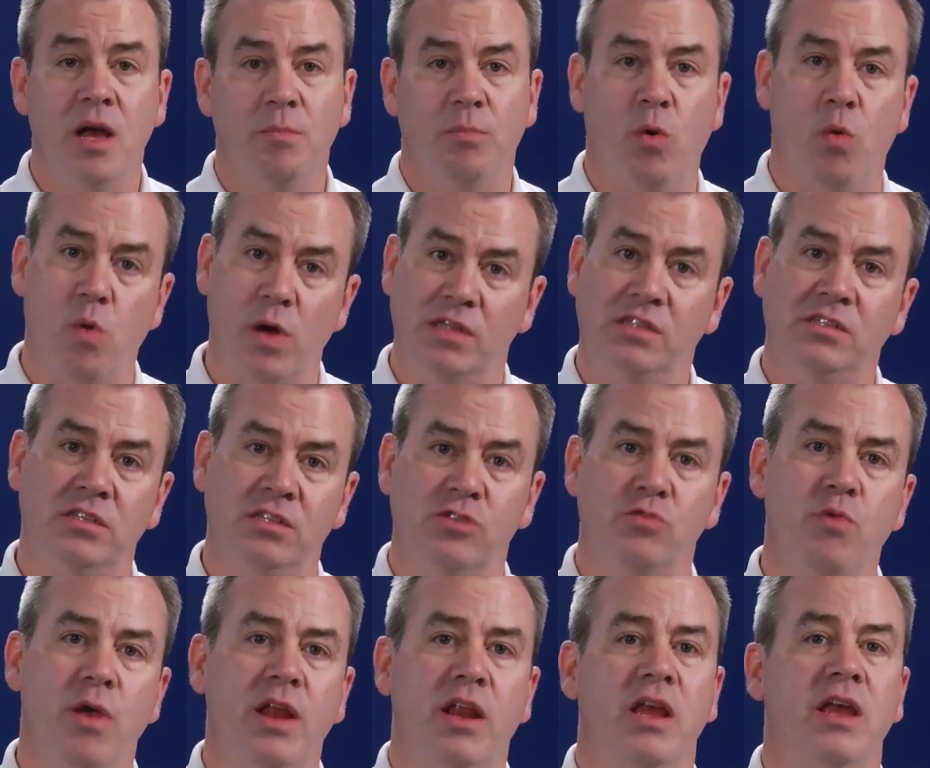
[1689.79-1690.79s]
But once it's
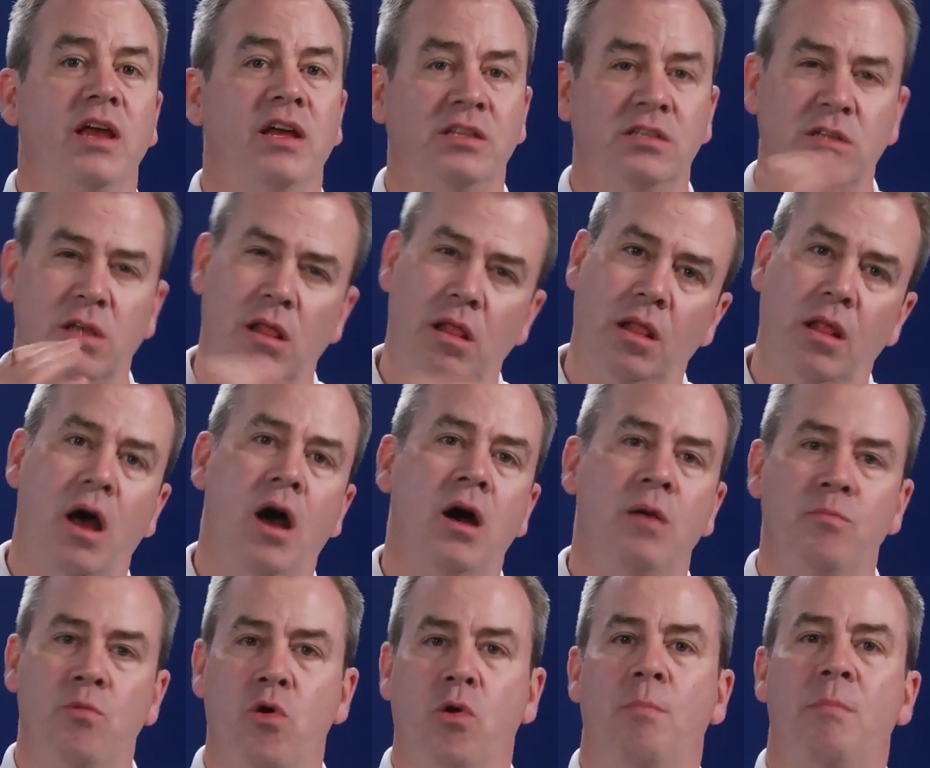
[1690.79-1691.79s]
ready, it's a
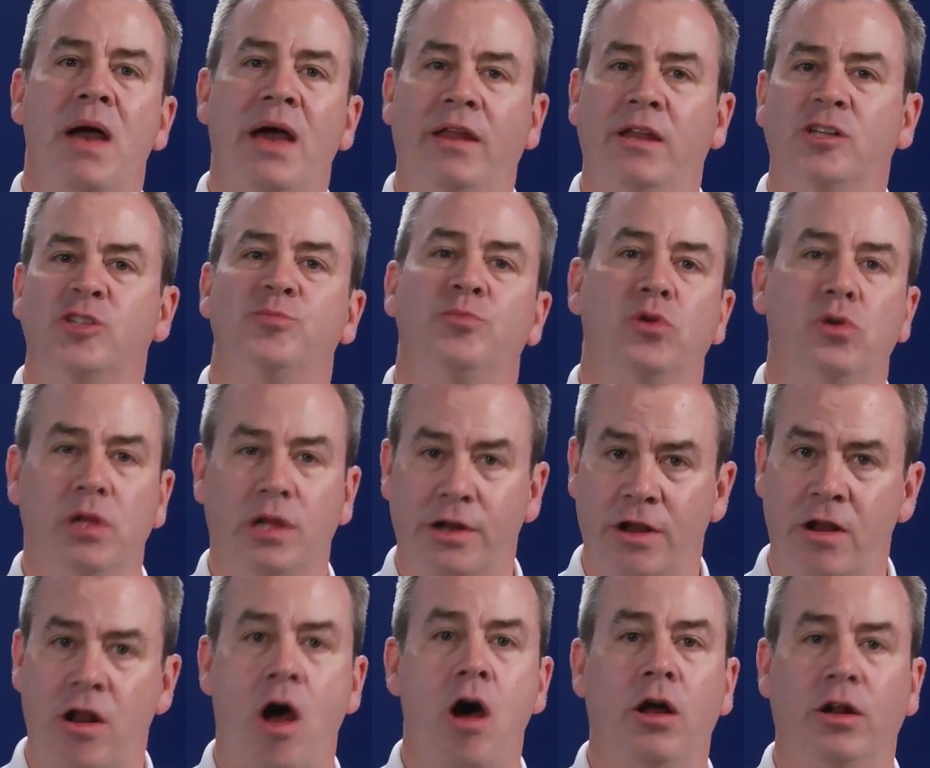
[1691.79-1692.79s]
lot more manageable on
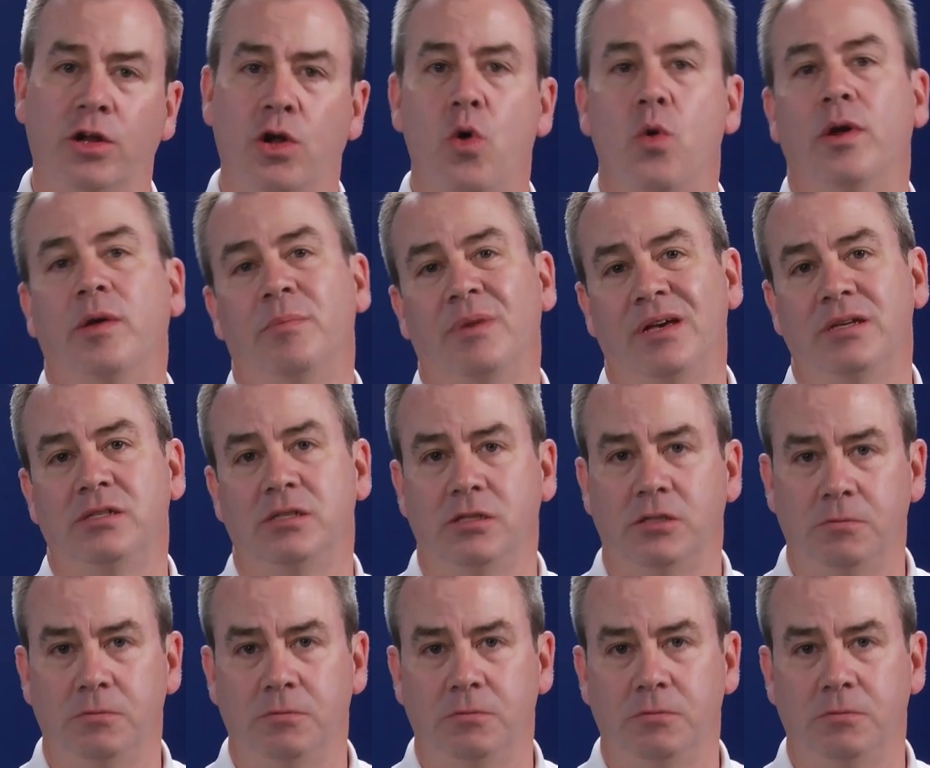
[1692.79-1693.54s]
an ongoing basis.